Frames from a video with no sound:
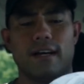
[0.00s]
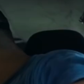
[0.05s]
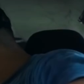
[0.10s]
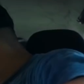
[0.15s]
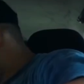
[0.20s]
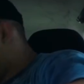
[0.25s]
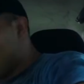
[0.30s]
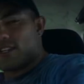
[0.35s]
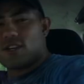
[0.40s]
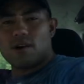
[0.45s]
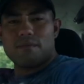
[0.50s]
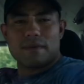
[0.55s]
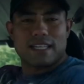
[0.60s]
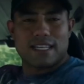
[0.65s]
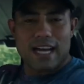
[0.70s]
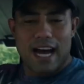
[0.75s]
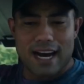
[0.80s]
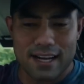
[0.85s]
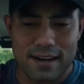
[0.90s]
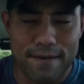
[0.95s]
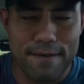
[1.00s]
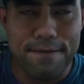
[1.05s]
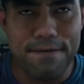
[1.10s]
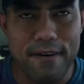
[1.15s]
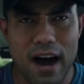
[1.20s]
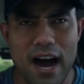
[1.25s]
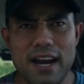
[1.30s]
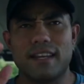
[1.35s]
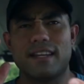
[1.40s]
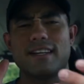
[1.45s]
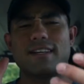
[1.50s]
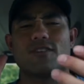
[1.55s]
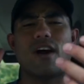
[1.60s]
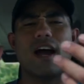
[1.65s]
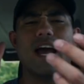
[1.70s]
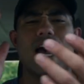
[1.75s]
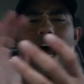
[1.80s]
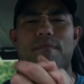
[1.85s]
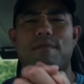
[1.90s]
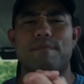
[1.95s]
All right, so I'm excited to finally try
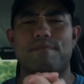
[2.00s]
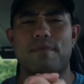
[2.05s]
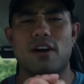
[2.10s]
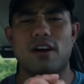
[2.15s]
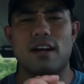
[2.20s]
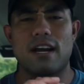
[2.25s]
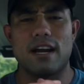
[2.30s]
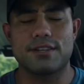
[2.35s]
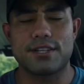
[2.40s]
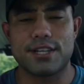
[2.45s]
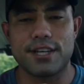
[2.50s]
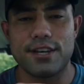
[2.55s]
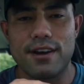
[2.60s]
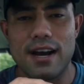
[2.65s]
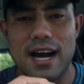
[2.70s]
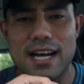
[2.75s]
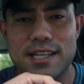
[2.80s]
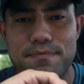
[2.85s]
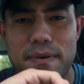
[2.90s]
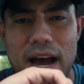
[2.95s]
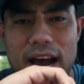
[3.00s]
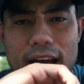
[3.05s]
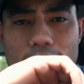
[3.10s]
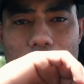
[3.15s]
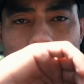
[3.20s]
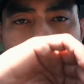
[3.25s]
Habit Burger, and I'll see you guys back at